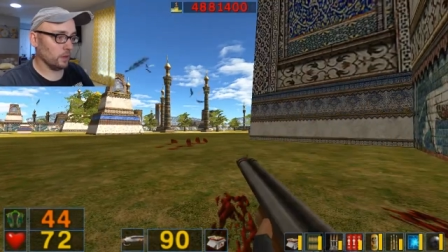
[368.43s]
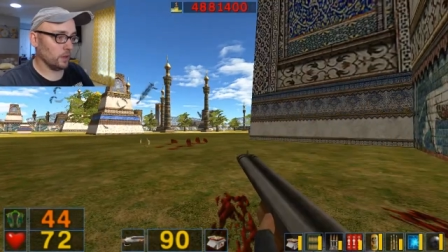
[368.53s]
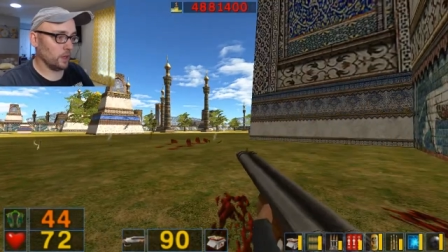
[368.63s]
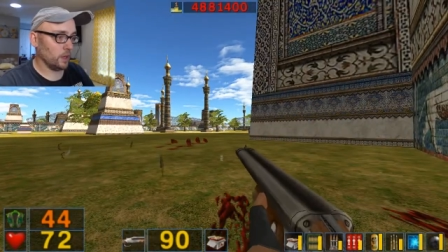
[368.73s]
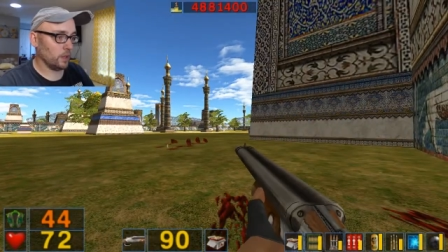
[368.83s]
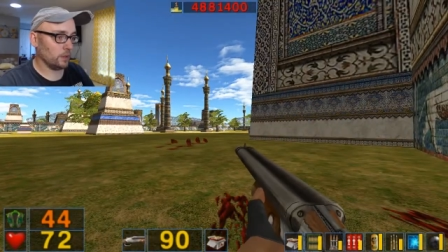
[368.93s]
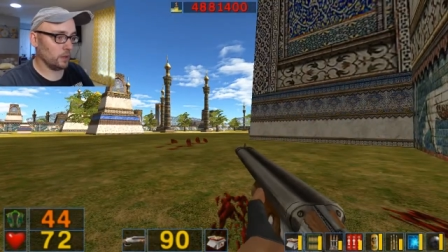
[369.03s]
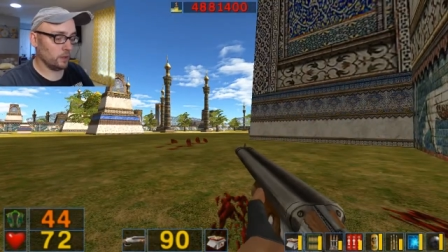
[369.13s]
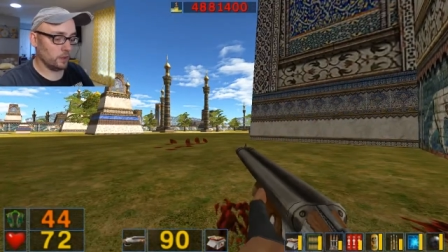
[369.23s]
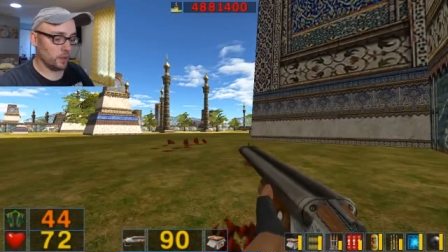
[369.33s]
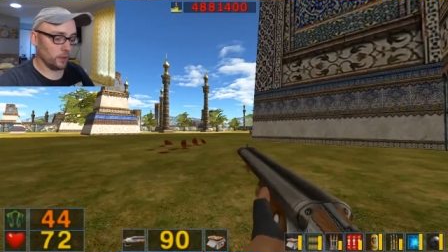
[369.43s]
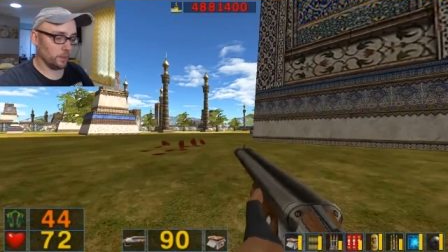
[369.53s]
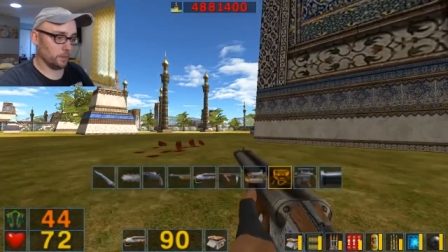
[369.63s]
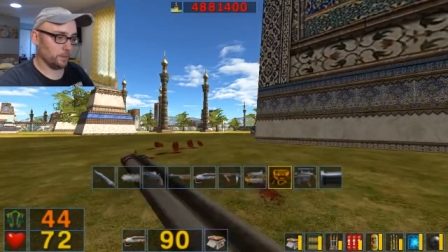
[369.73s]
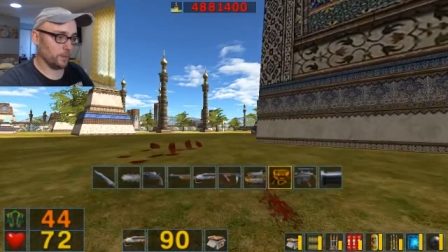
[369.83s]
And there you go.
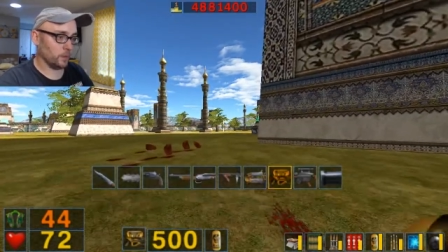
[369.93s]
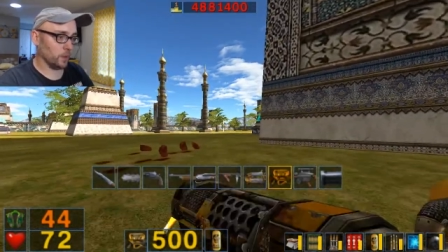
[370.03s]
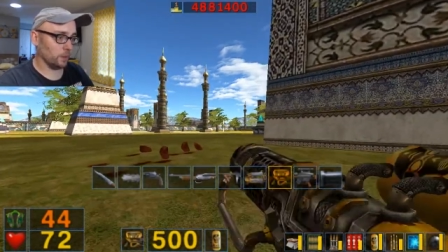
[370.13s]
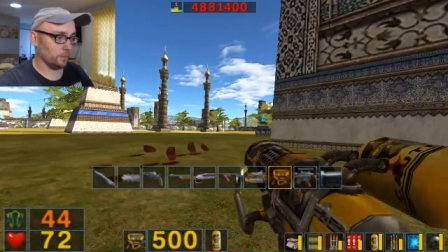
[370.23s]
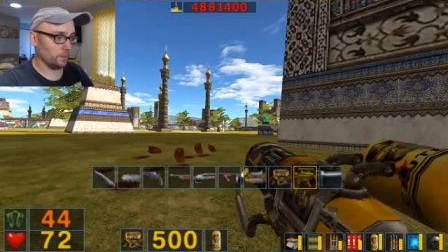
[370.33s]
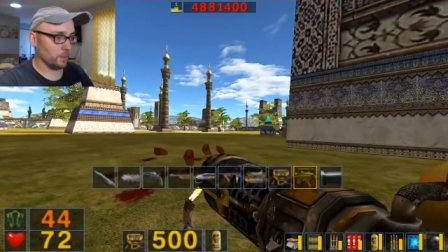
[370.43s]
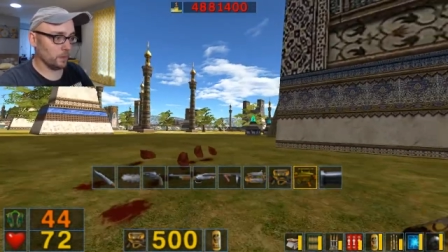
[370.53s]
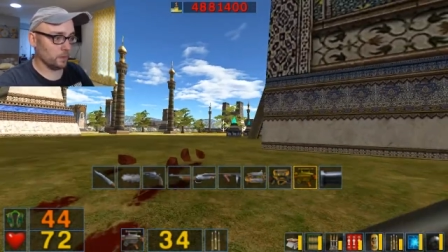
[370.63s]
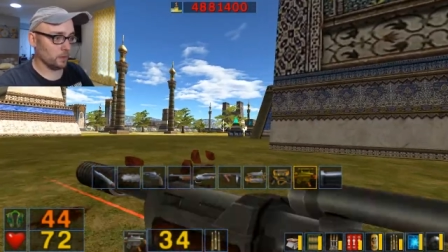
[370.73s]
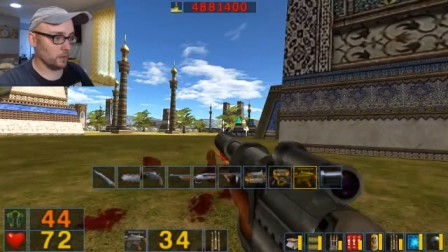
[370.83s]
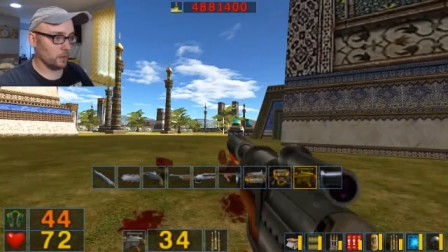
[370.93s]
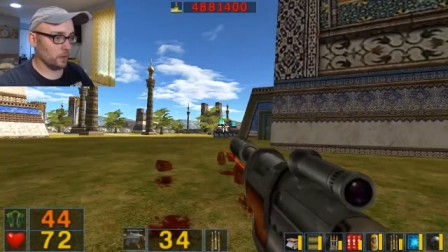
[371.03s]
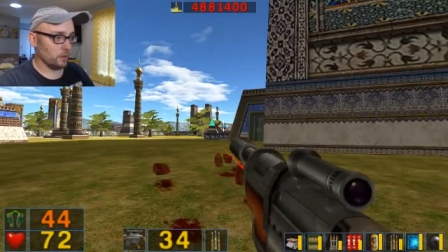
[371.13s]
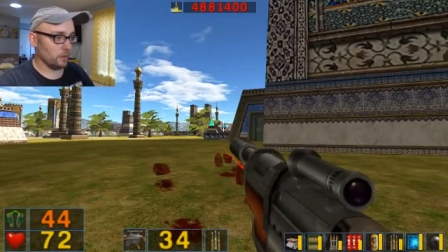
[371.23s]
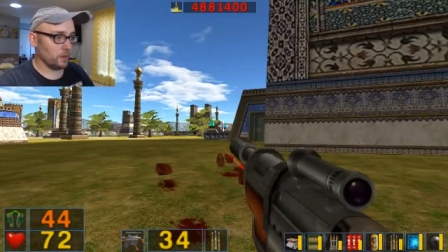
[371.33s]
Okay.
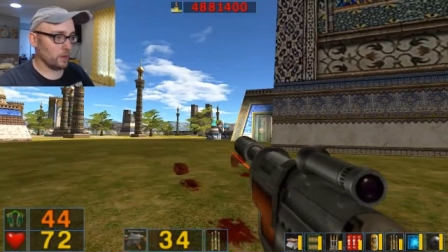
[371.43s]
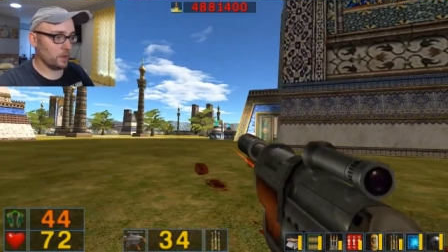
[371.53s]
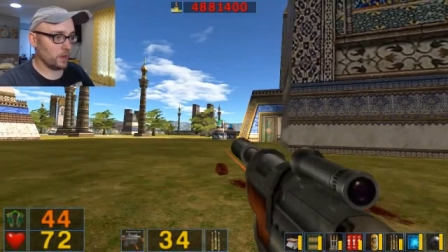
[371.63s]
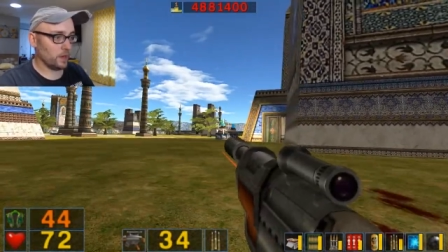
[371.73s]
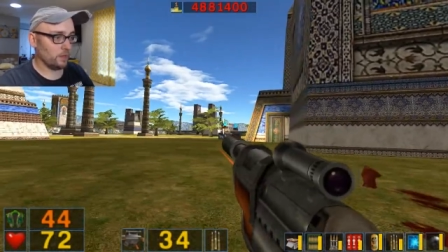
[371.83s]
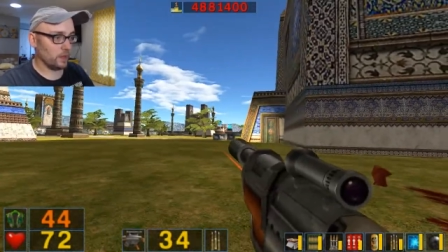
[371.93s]
So now that I have the